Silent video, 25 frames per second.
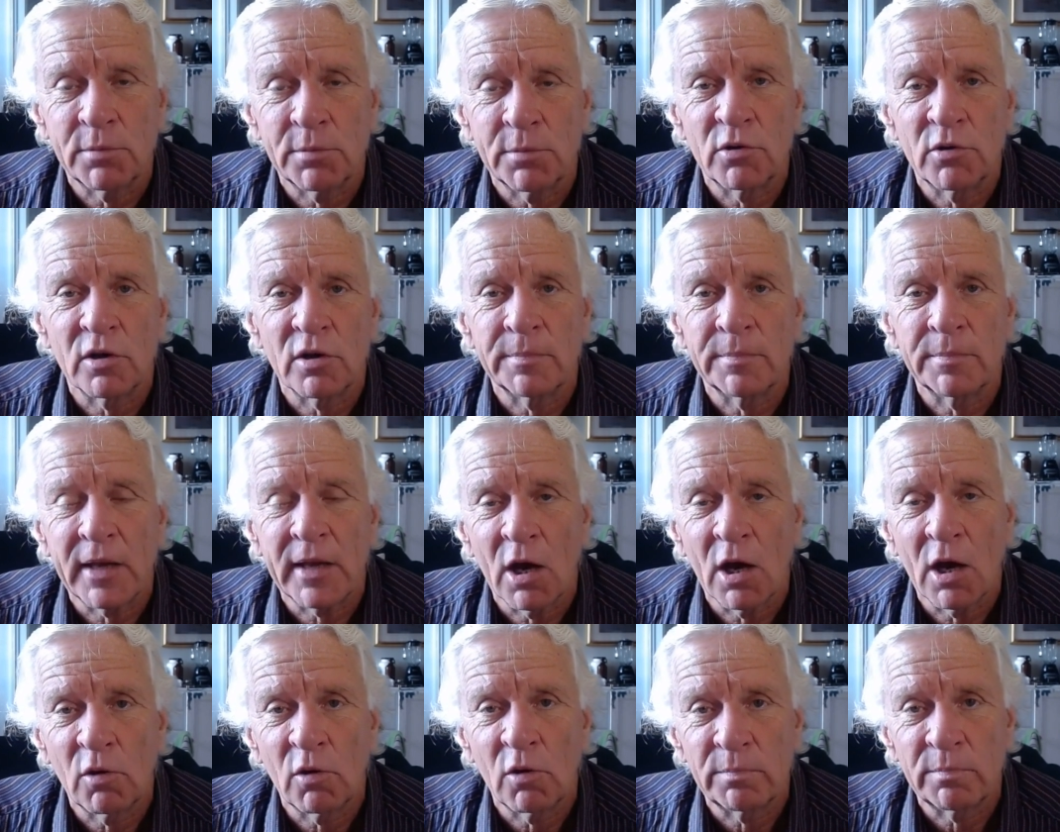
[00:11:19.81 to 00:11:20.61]
booted
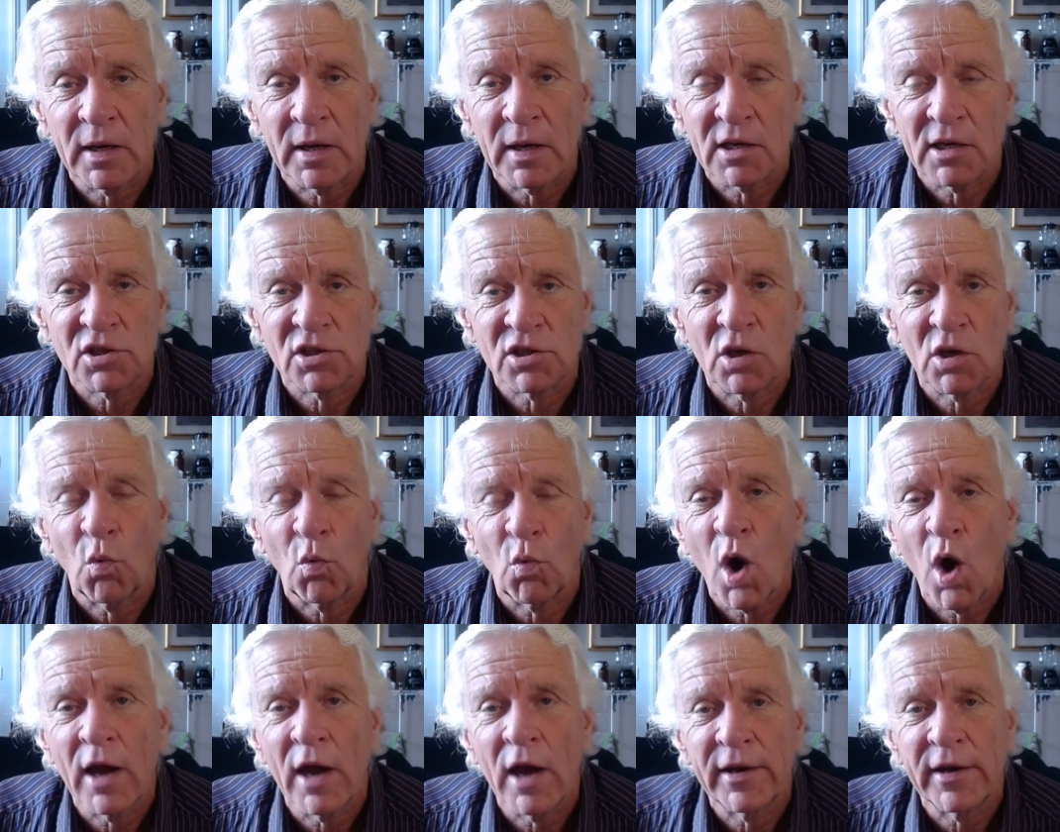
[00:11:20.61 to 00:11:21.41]
me out because she
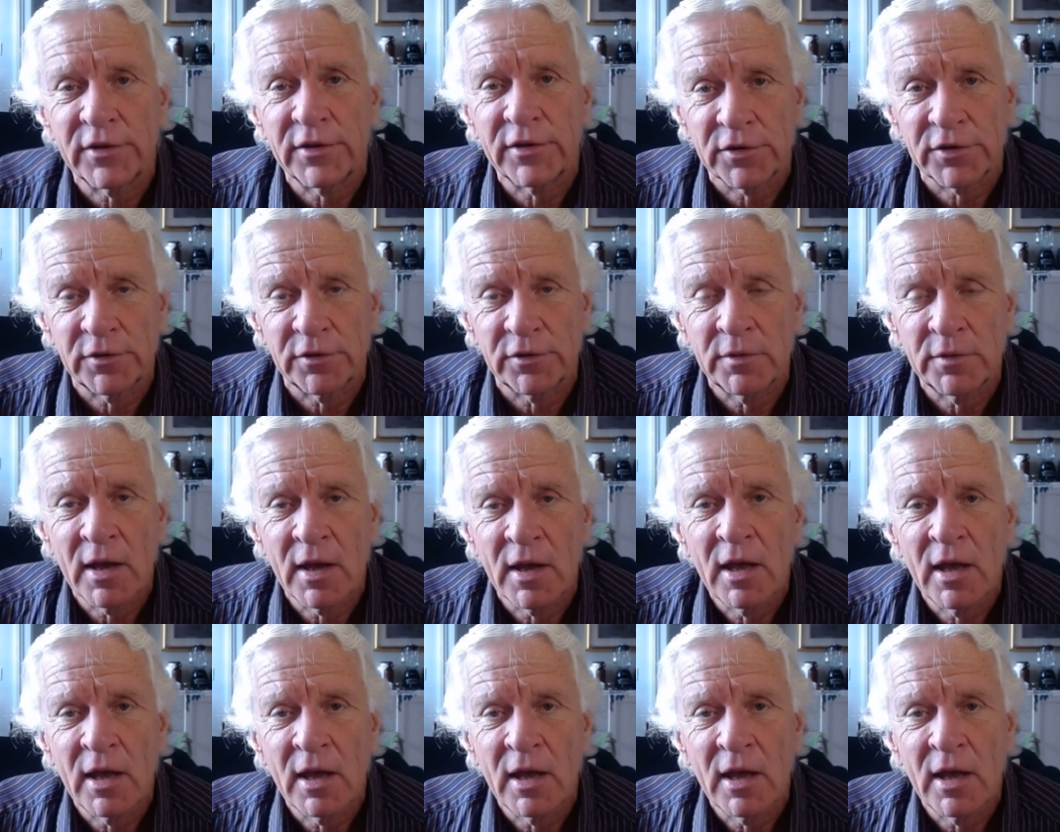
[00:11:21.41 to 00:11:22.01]
wanted to